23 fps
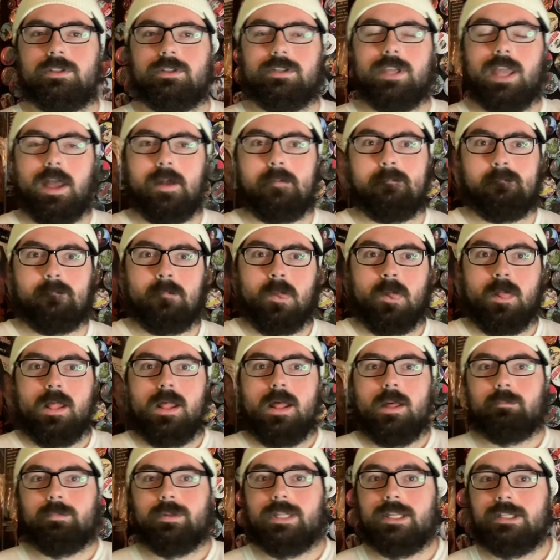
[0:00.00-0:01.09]
So, yeah.
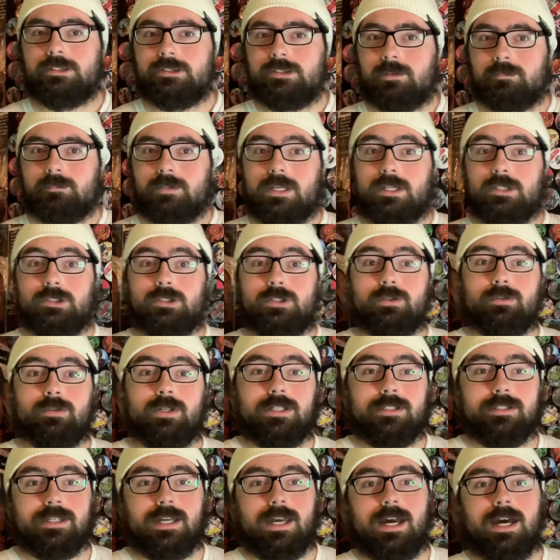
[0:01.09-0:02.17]
But let's jump into
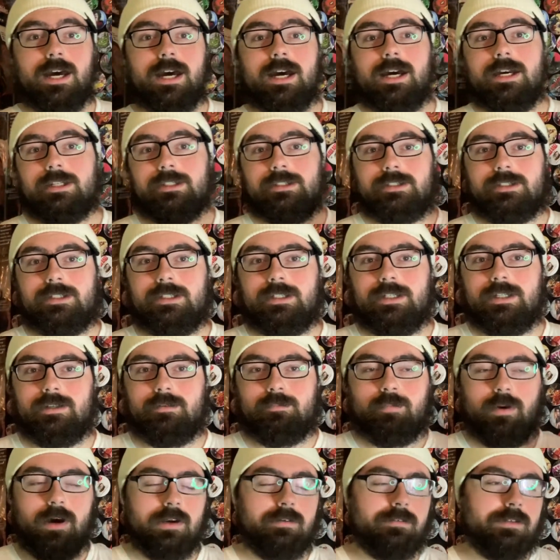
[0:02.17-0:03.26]
it. The
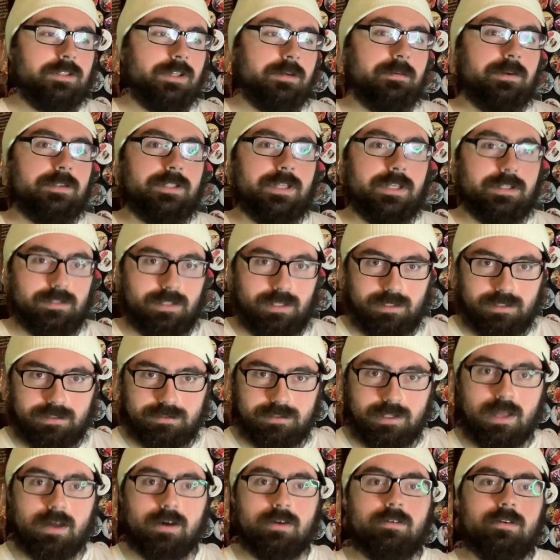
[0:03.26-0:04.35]
part I want to talk about the ending.
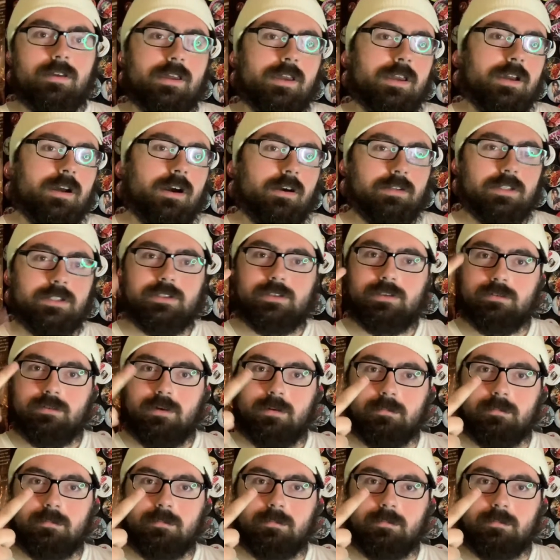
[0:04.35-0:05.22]
So, only two of